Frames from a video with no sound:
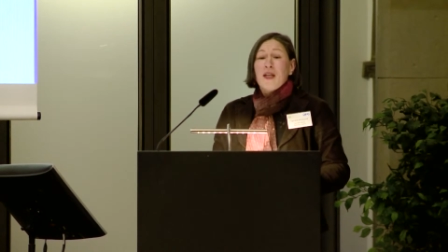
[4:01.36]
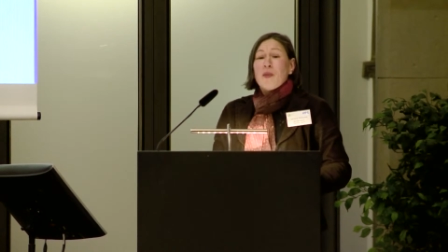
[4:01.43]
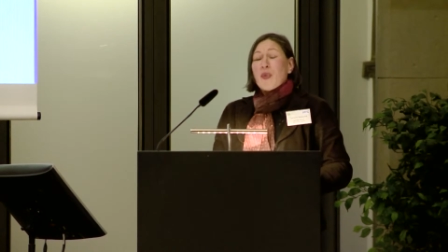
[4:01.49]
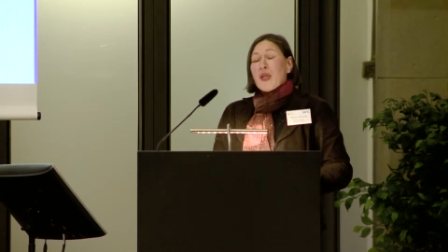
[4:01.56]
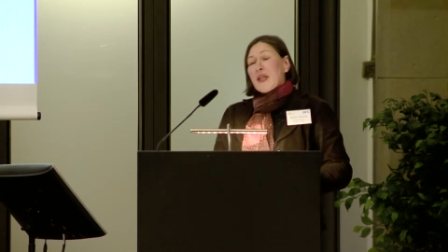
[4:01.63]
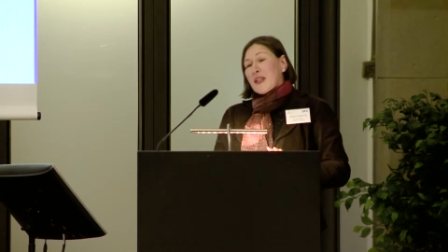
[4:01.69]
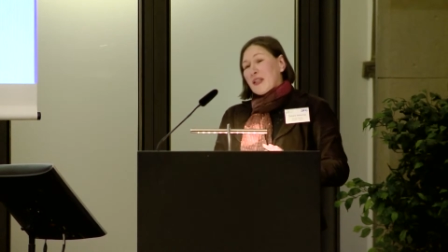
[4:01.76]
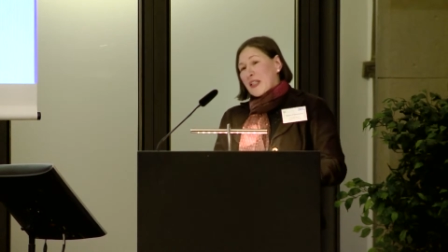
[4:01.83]

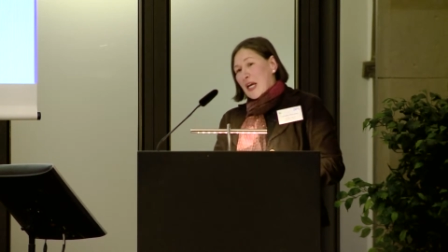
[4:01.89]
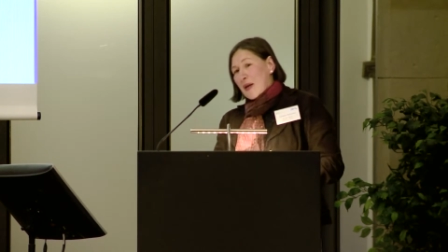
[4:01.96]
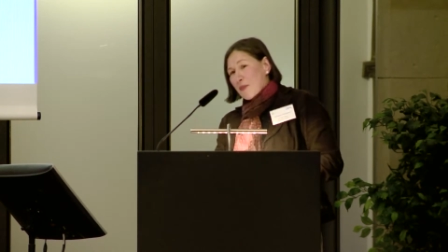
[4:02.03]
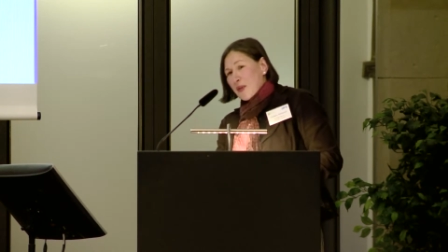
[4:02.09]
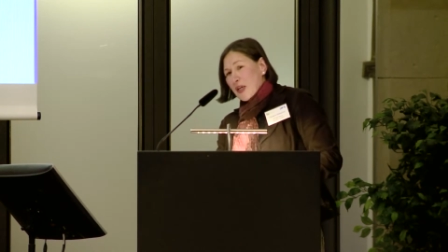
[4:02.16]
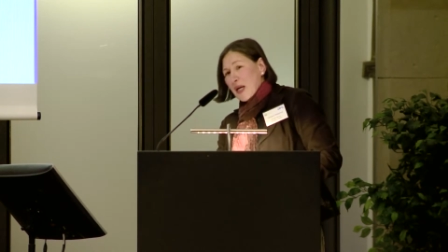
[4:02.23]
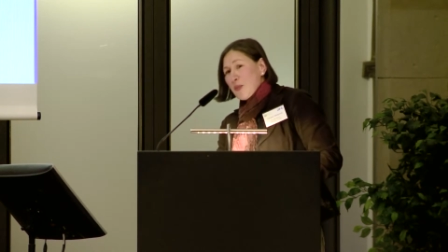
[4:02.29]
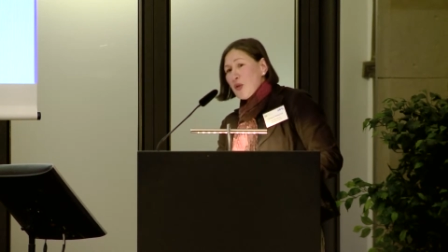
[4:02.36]
but at the same
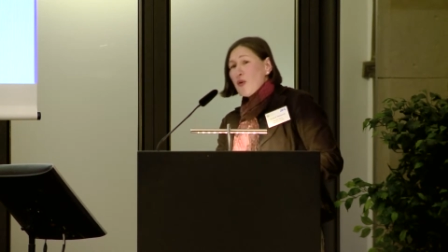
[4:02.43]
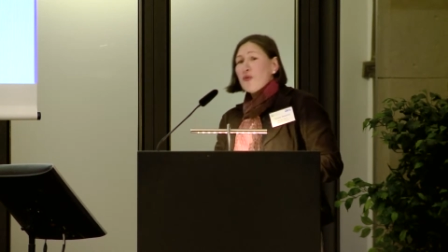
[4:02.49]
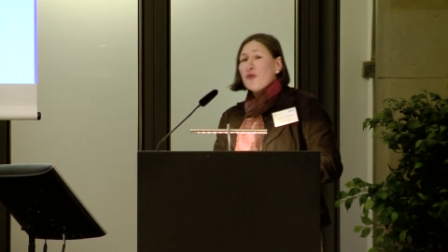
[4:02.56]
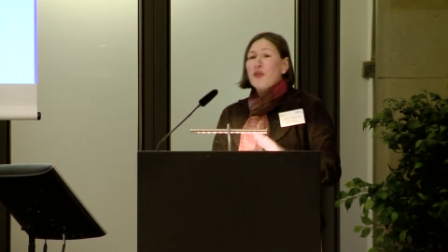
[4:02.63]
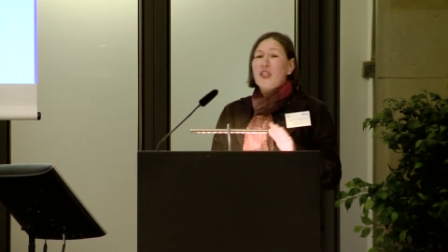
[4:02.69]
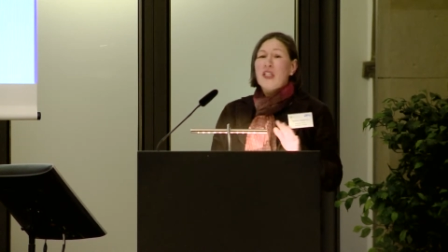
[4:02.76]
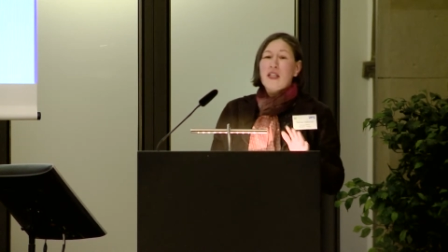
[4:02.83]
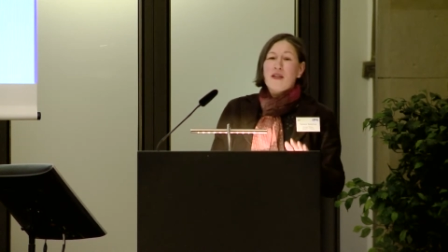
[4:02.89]
time you
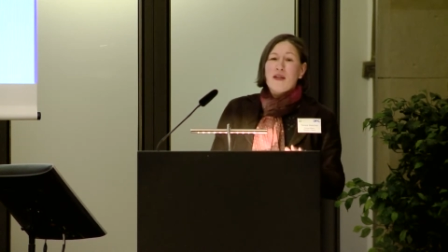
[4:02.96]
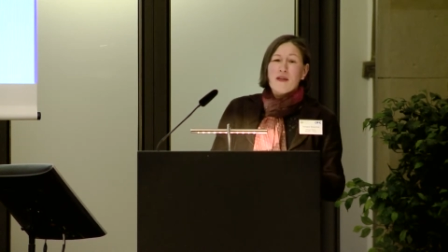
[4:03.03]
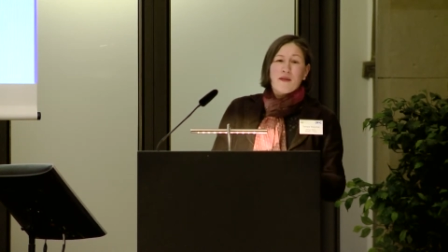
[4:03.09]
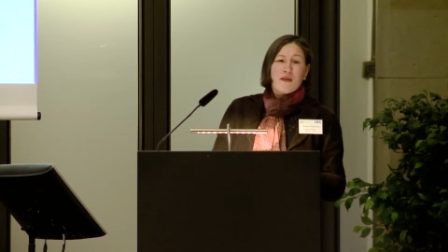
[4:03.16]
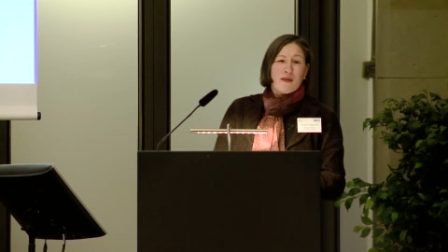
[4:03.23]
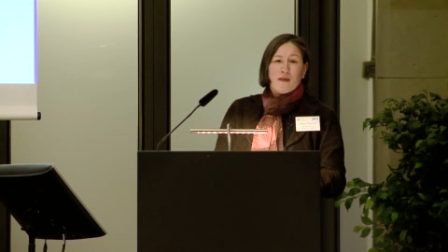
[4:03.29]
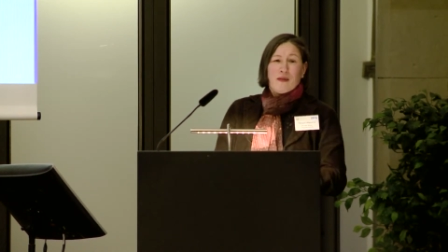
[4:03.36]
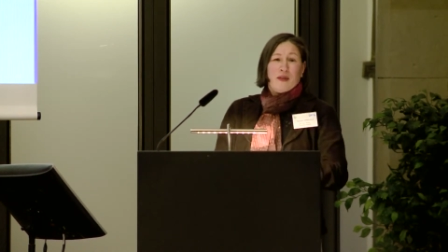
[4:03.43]
also see
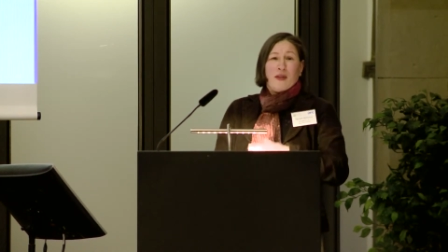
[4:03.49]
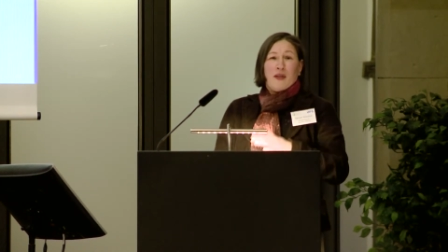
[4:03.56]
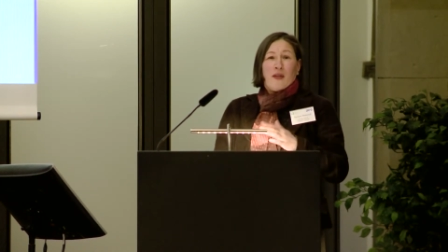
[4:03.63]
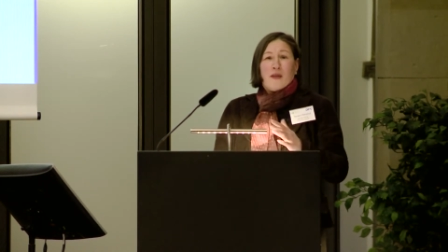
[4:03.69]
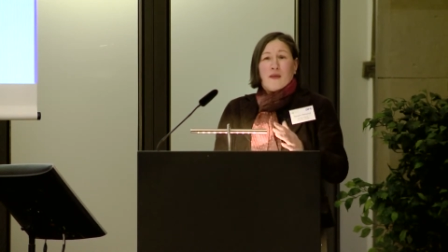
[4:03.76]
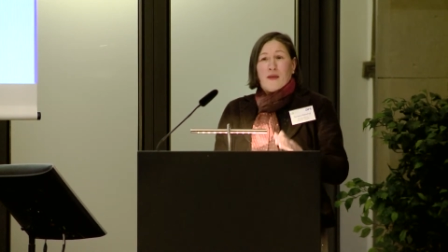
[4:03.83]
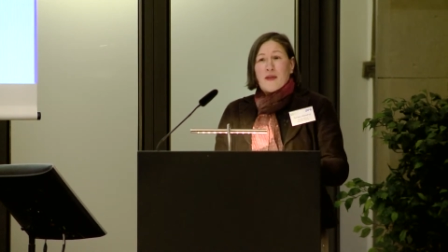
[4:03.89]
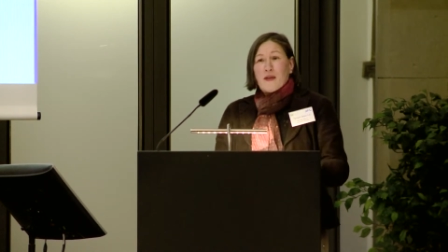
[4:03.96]
that
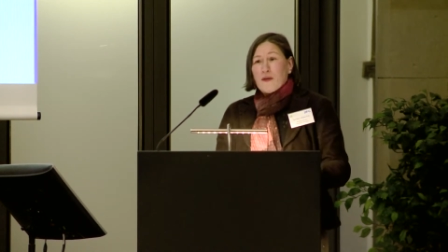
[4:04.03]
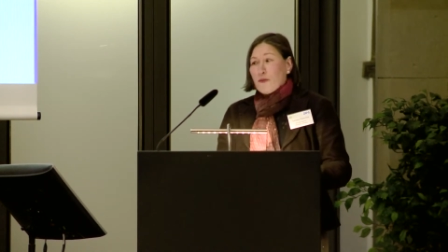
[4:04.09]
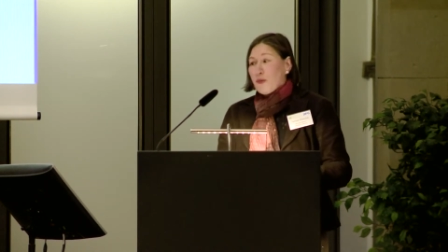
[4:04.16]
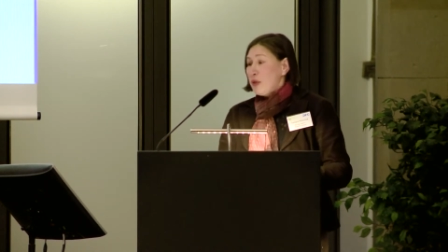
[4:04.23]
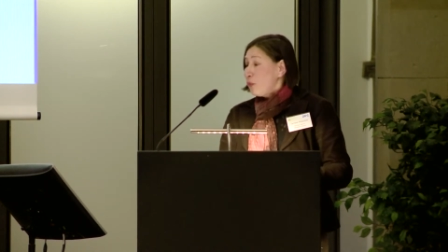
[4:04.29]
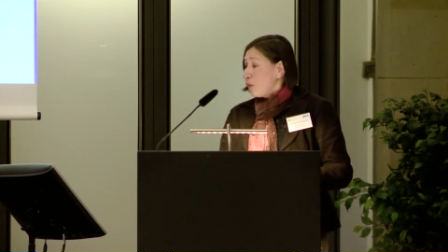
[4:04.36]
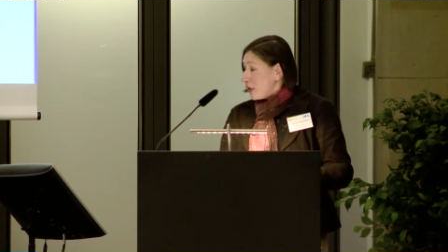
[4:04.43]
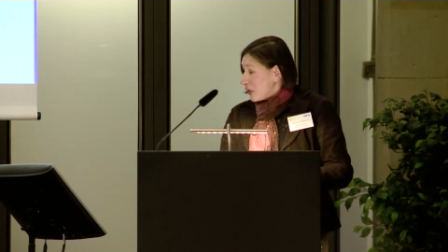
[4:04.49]
uh,
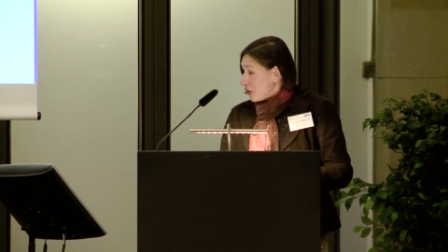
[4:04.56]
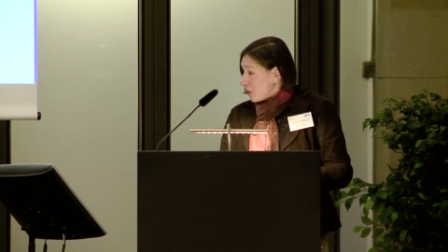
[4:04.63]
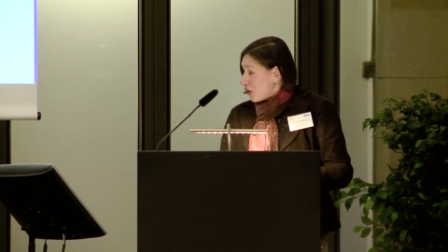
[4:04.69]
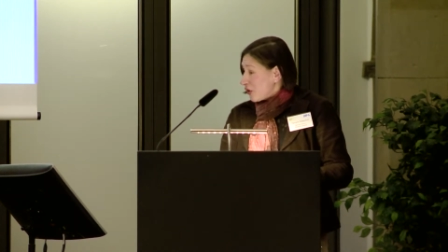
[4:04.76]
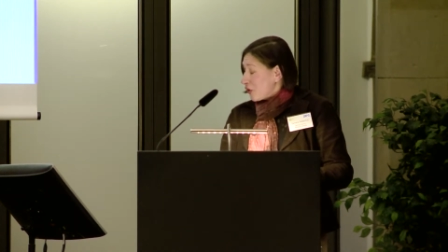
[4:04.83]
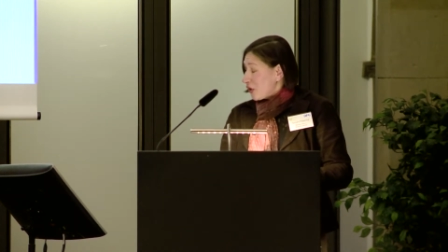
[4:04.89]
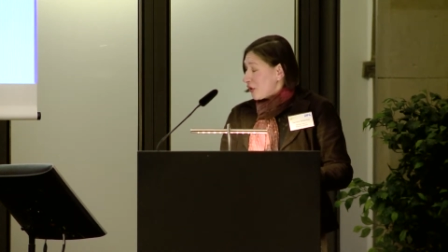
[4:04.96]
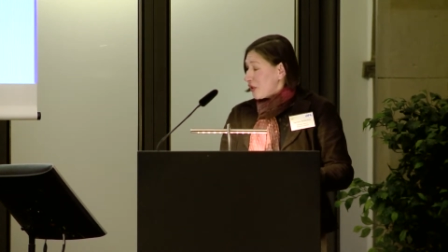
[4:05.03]
real
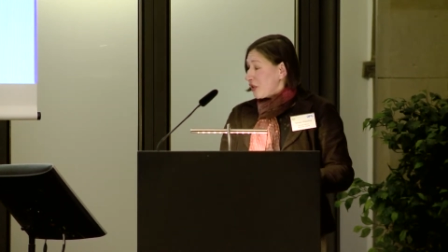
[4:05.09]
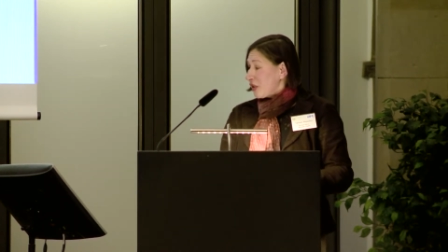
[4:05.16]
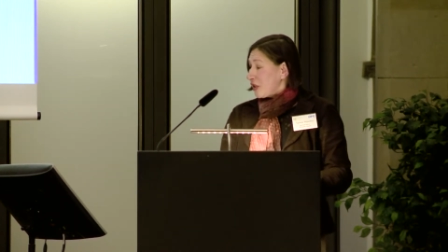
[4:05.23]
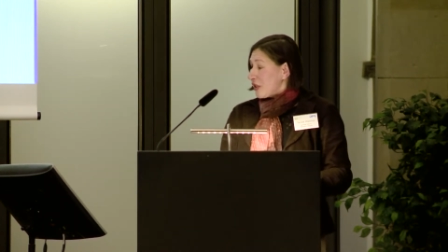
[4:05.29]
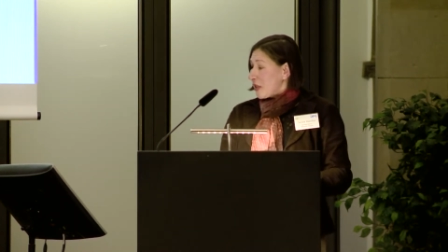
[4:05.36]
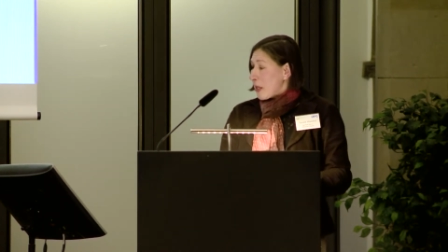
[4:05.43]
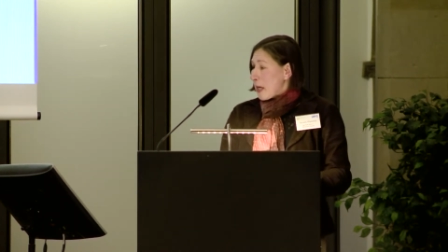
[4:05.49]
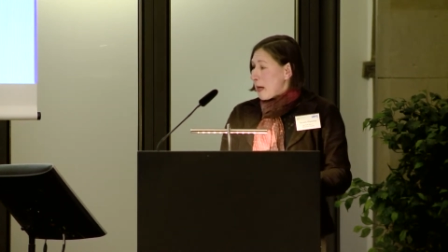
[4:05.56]
researchers,
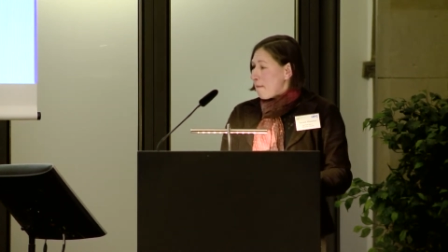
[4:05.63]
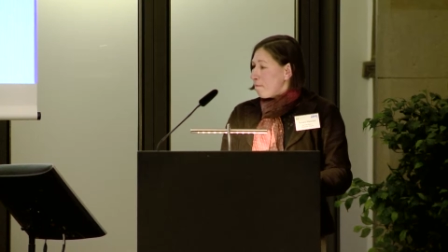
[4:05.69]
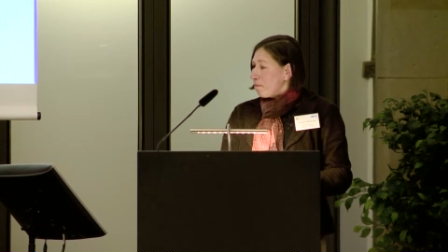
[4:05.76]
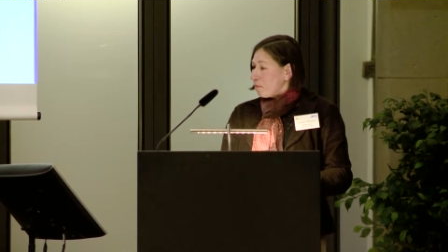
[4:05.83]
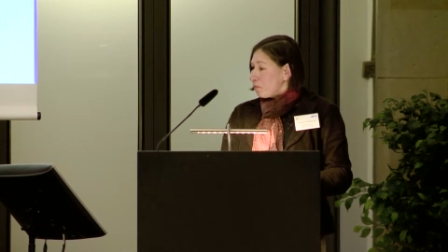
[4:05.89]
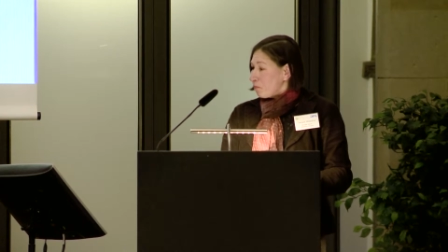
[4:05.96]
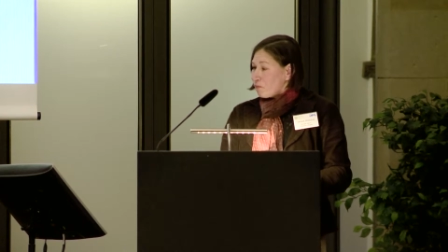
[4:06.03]
um,